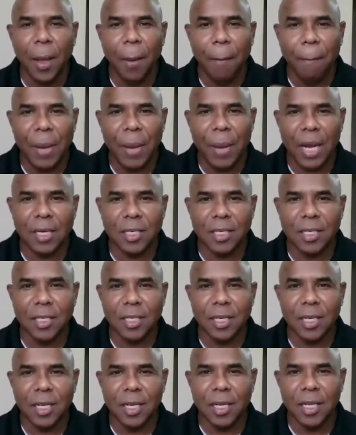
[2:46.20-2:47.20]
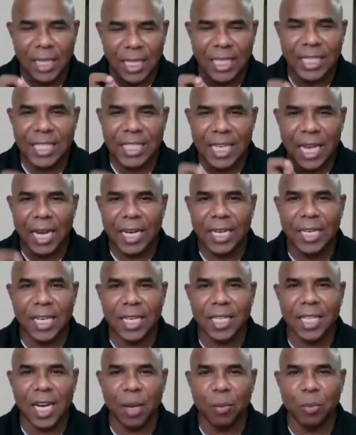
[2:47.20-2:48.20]
But this idea
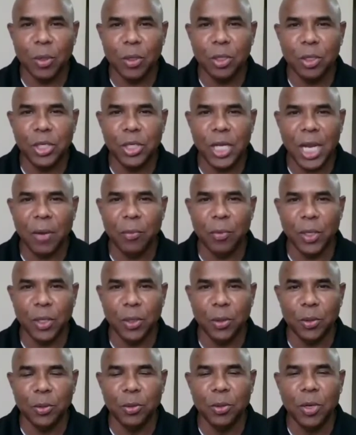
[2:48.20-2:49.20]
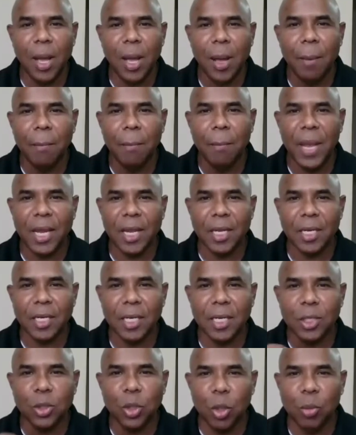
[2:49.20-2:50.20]
that I'm going to share with you make it
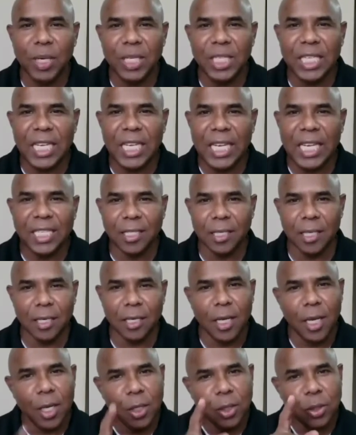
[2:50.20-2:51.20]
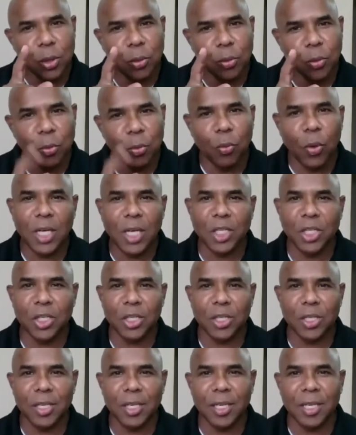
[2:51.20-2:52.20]
so much easier. So
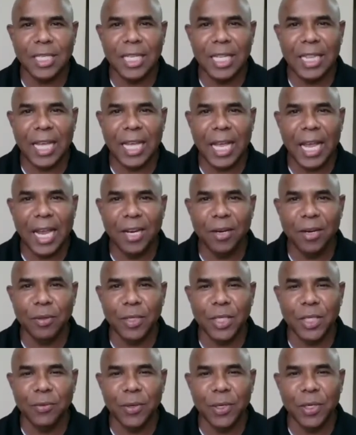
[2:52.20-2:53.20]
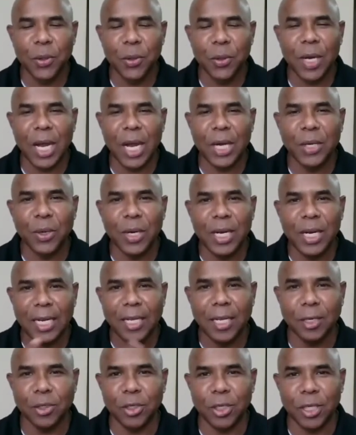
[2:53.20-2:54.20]
watch till the end of this video and you'll get
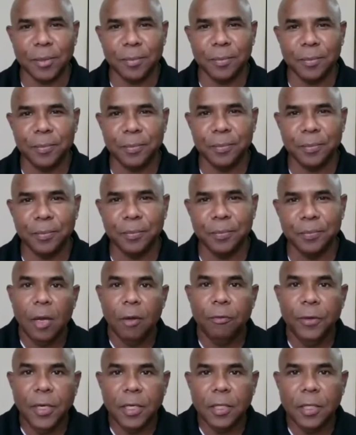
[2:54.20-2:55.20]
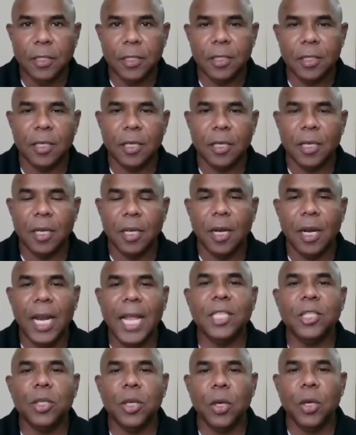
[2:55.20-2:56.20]
the trick. First,
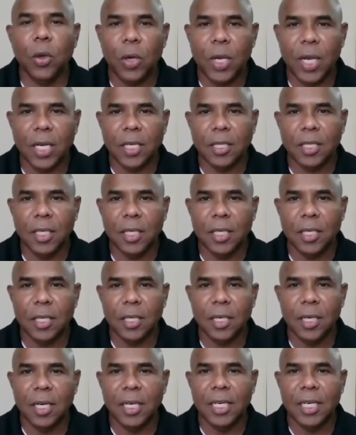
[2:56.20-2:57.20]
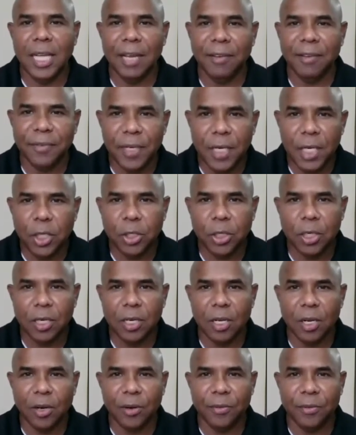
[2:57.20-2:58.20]
let's look at the definition
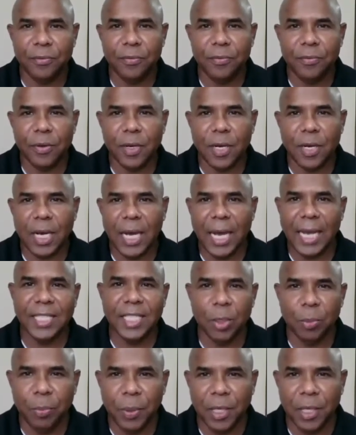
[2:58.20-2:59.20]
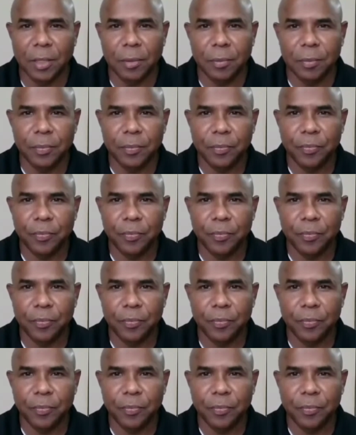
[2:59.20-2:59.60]
of ICP.